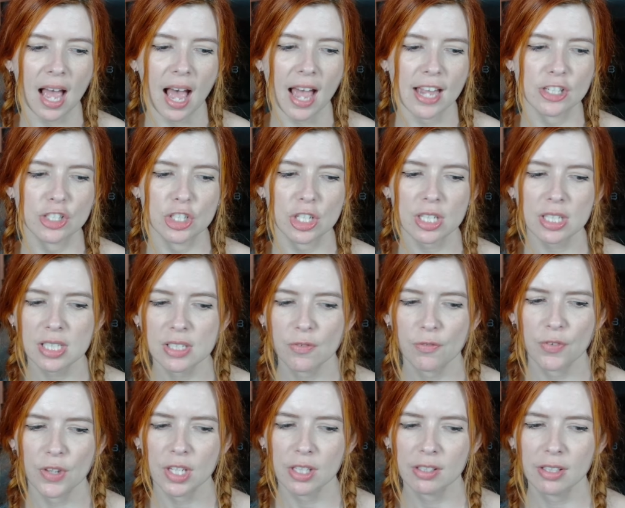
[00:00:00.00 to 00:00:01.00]
I just
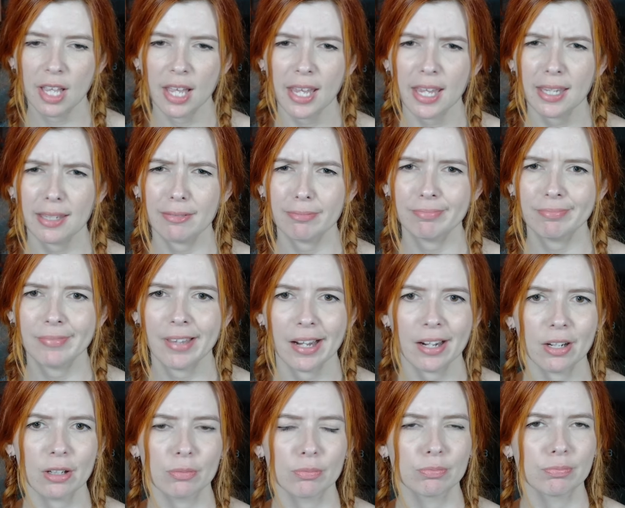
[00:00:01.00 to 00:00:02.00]
feel like
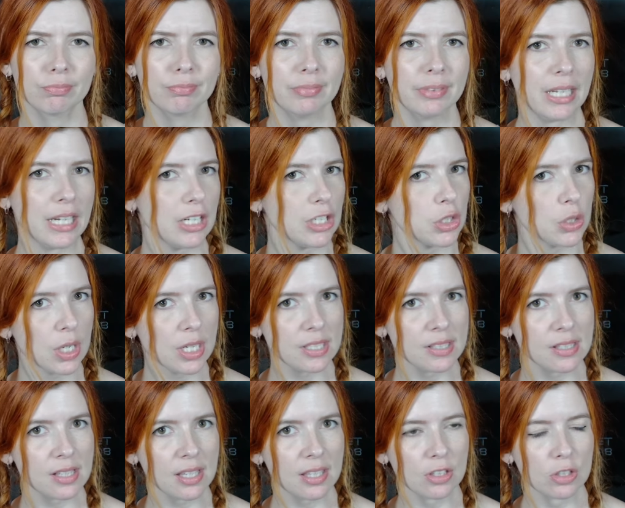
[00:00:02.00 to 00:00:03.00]
they're
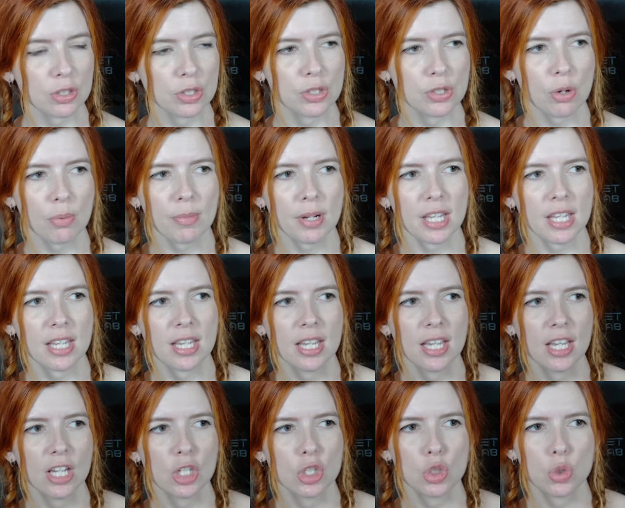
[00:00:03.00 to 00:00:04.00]
interesting. There's so many
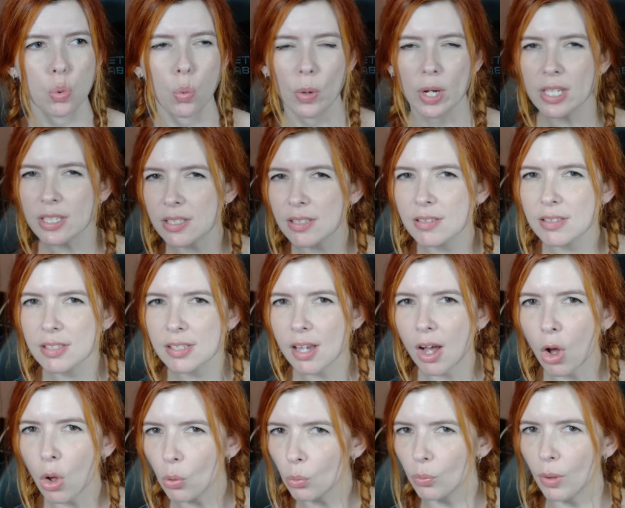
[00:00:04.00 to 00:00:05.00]
twists
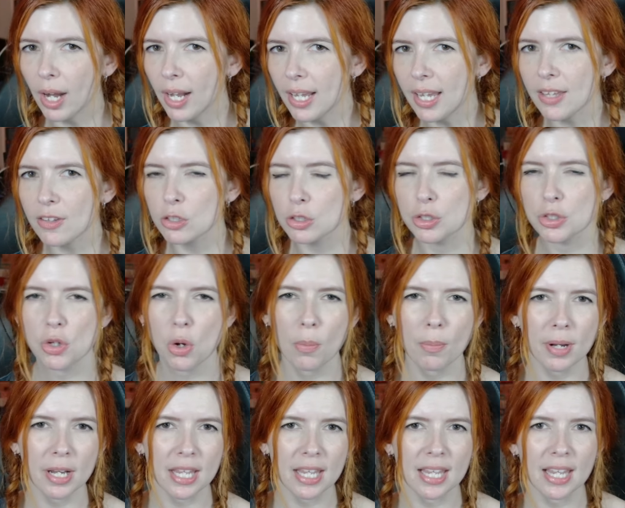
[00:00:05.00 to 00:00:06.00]
already, there's so
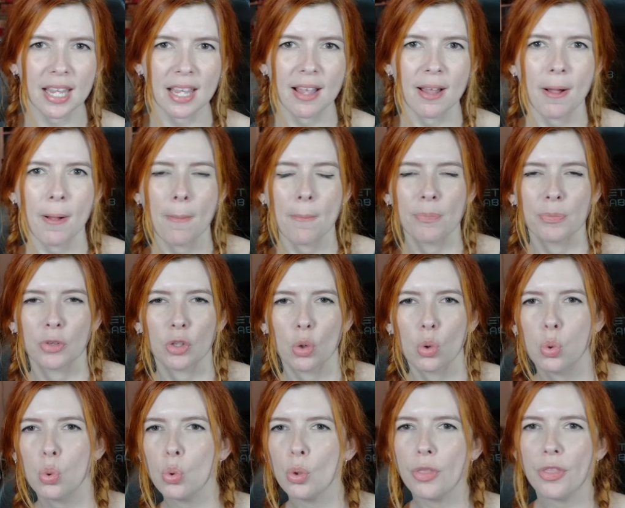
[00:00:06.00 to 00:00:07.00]
many
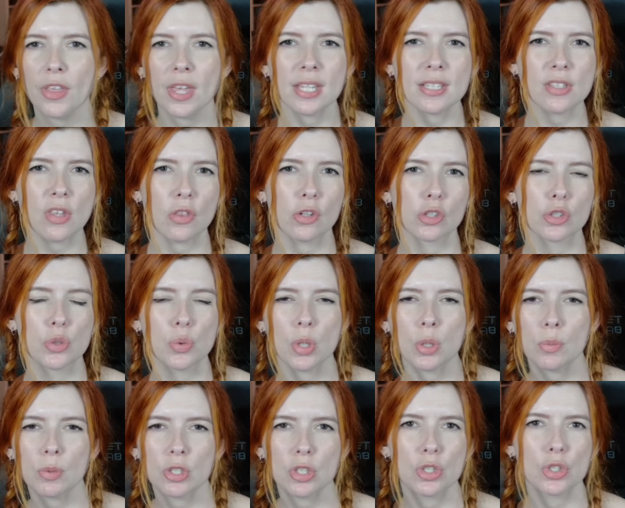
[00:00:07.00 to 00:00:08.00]
cool things that they're
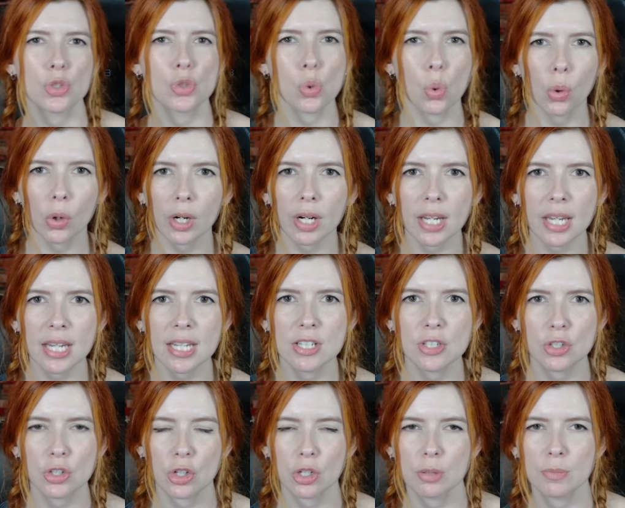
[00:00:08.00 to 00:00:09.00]
doing with the story in
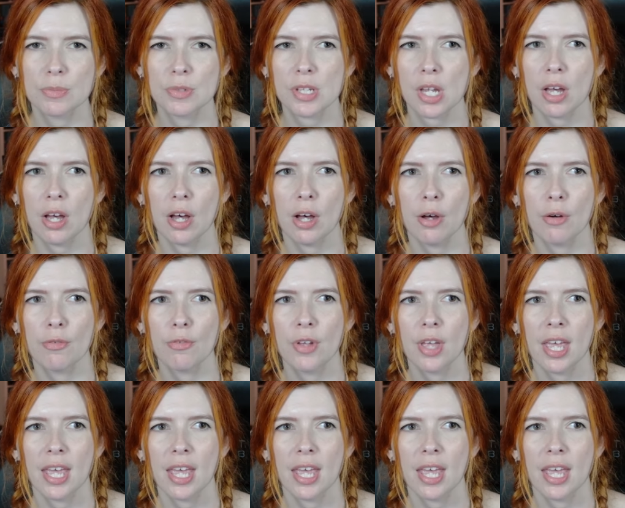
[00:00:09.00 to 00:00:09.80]
terms of